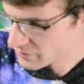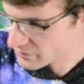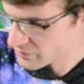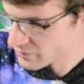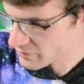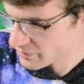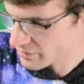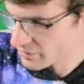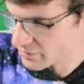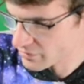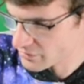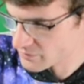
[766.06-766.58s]
So
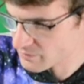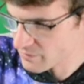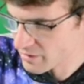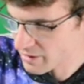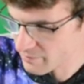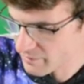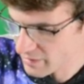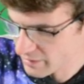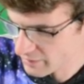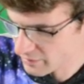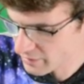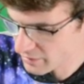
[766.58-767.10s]
here's my
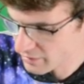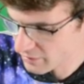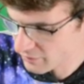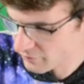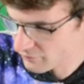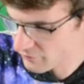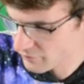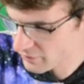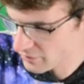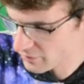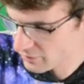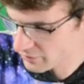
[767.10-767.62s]
magnetic
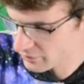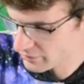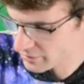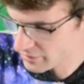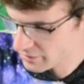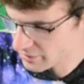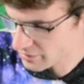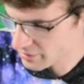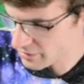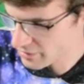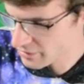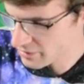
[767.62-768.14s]
field
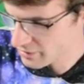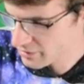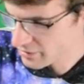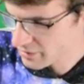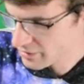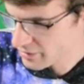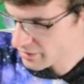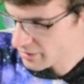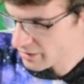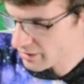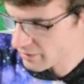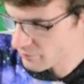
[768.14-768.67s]
here.
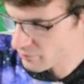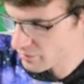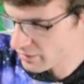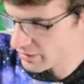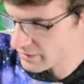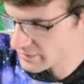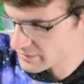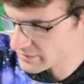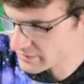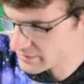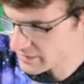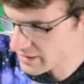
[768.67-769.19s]
And we're
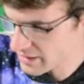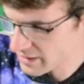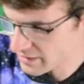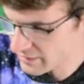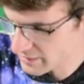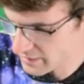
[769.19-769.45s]
going to say